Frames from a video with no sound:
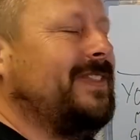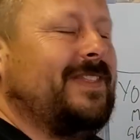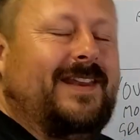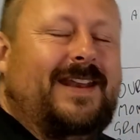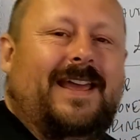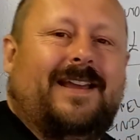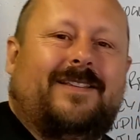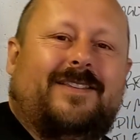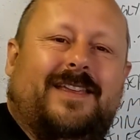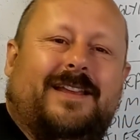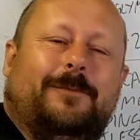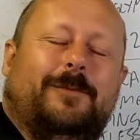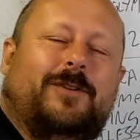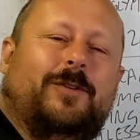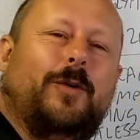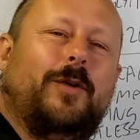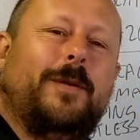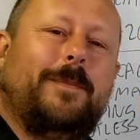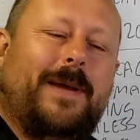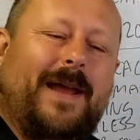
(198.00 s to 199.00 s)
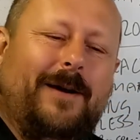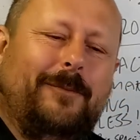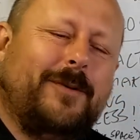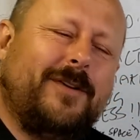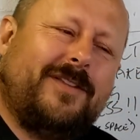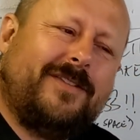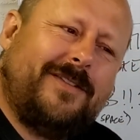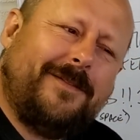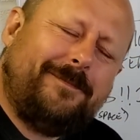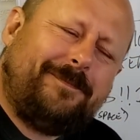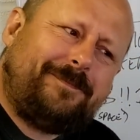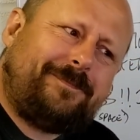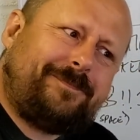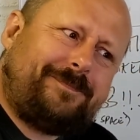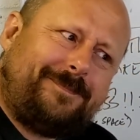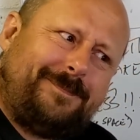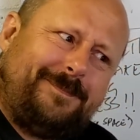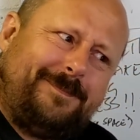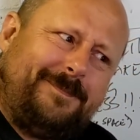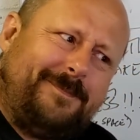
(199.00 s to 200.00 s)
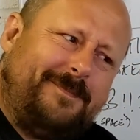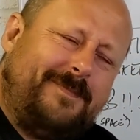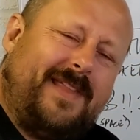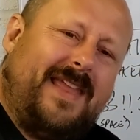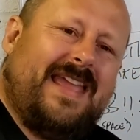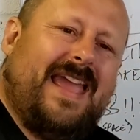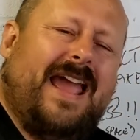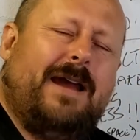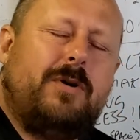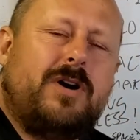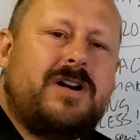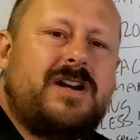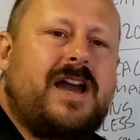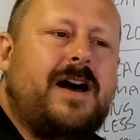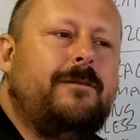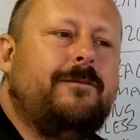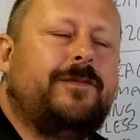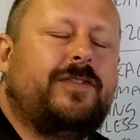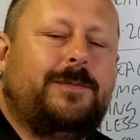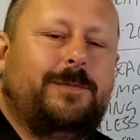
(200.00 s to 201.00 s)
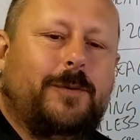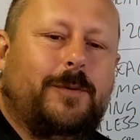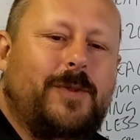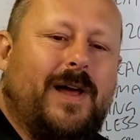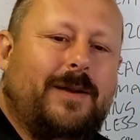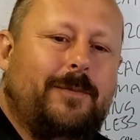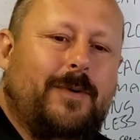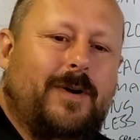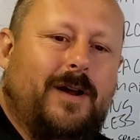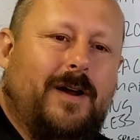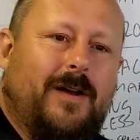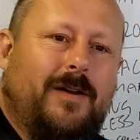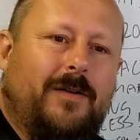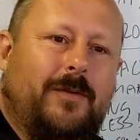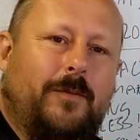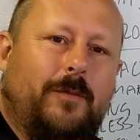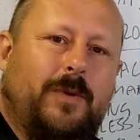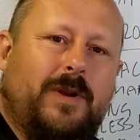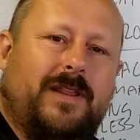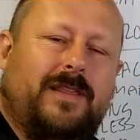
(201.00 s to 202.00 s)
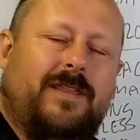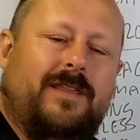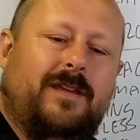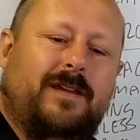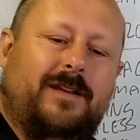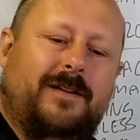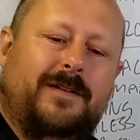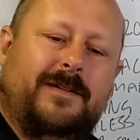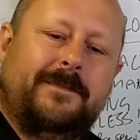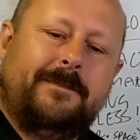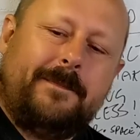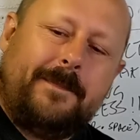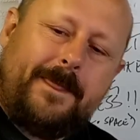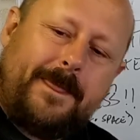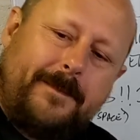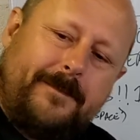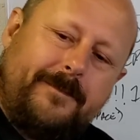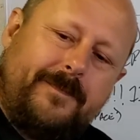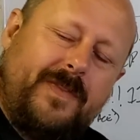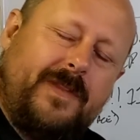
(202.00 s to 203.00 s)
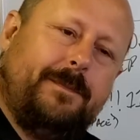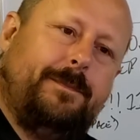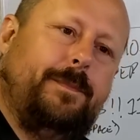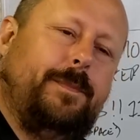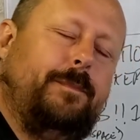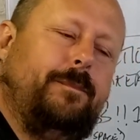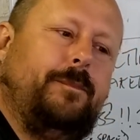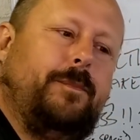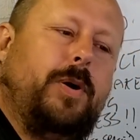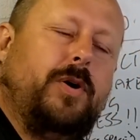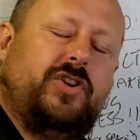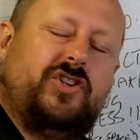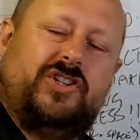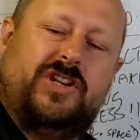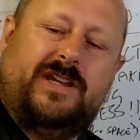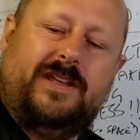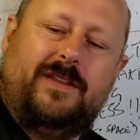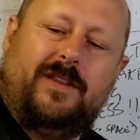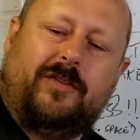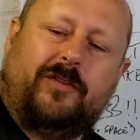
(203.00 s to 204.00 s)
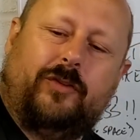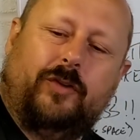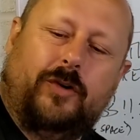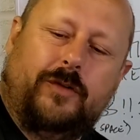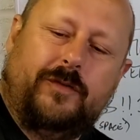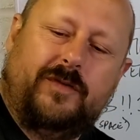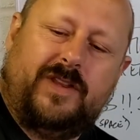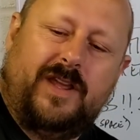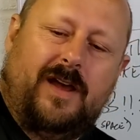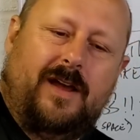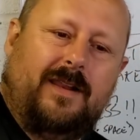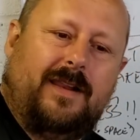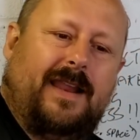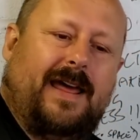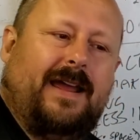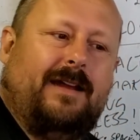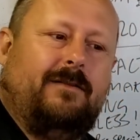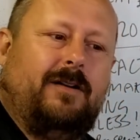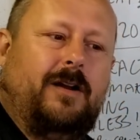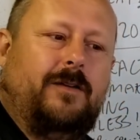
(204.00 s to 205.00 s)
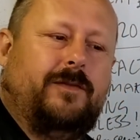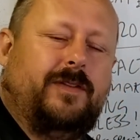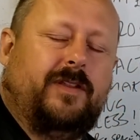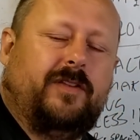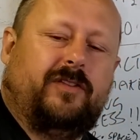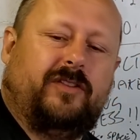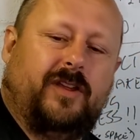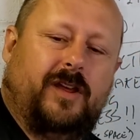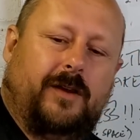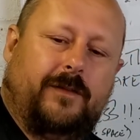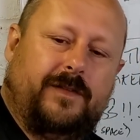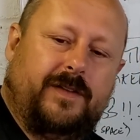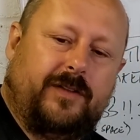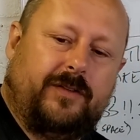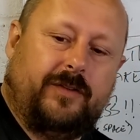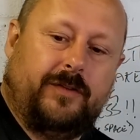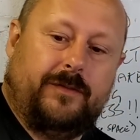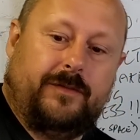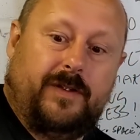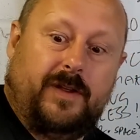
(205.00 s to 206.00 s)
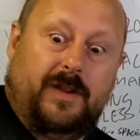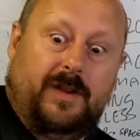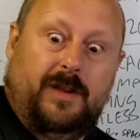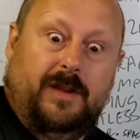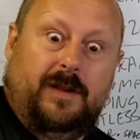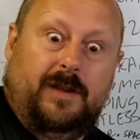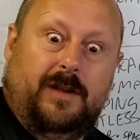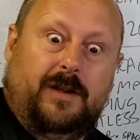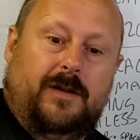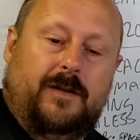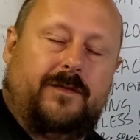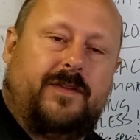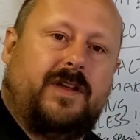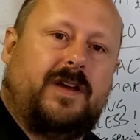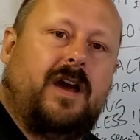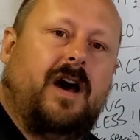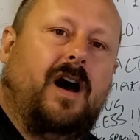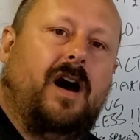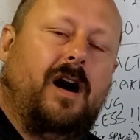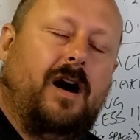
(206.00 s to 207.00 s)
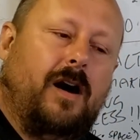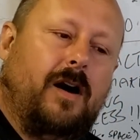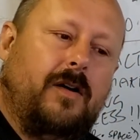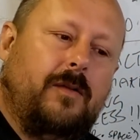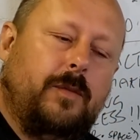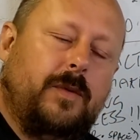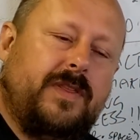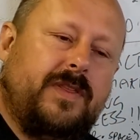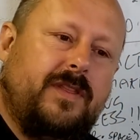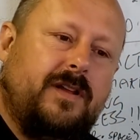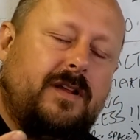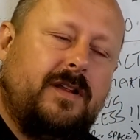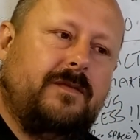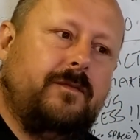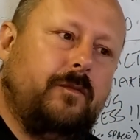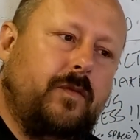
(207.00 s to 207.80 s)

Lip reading: the next thing we're talking about was how uncomfortable they were with pushing the sort of dirt layer over the surface of the car with the